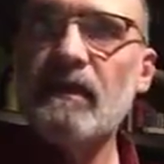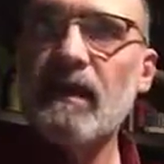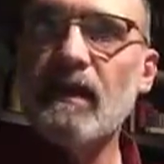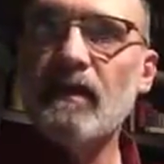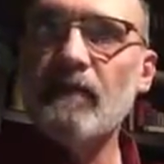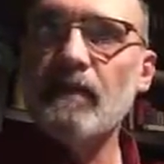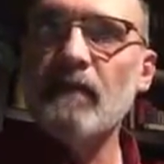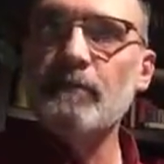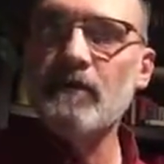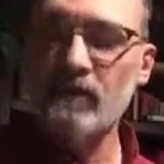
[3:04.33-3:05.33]
that heavy
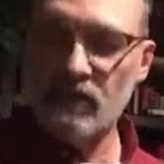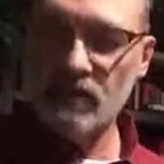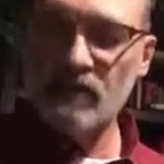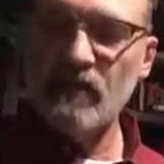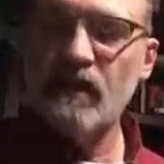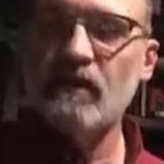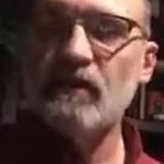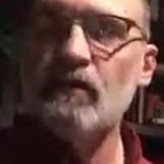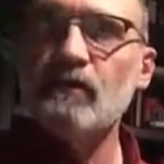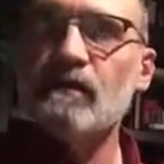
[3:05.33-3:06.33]
metal musicians like to
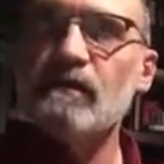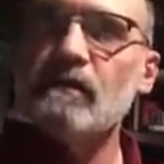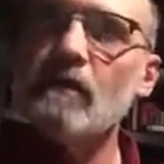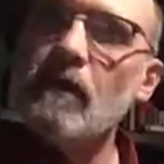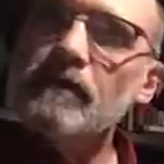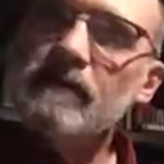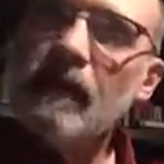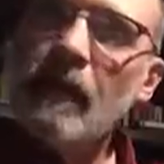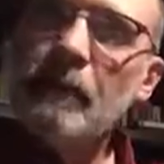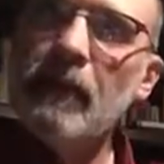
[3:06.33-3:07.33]
use is called
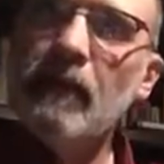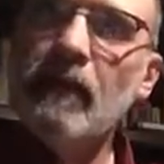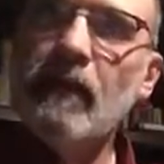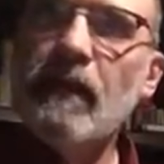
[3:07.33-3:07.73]
tapping.